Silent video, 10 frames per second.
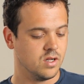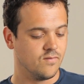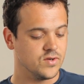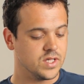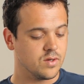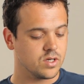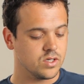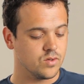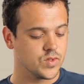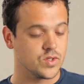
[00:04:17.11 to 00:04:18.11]
First thing we're going to
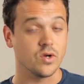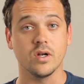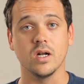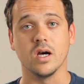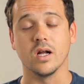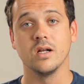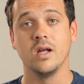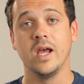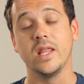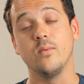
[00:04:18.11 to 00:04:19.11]
do is turn it on,
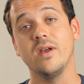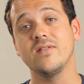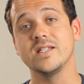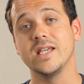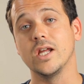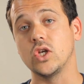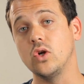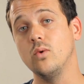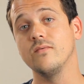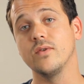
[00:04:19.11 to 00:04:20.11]
and then we have to set
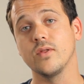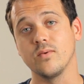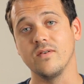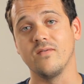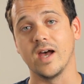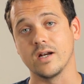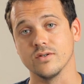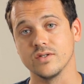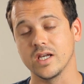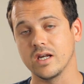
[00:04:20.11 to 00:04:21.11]
2 of the 3
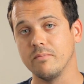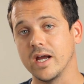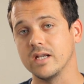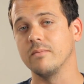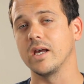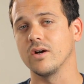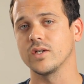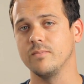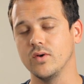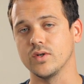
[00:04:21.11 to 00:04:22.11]
factors that combine to make our
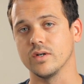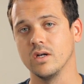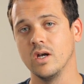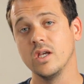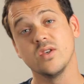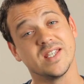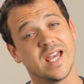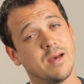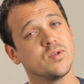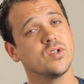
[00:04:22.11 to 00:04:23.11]
exposure. So that's
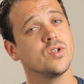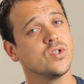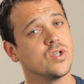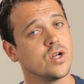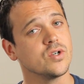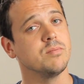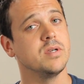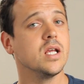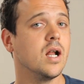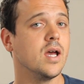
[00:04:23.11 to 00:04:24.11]
aperture, shutter
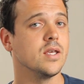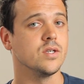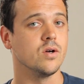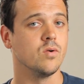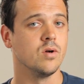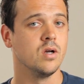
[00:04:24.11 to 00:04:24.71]
speed, and ISO.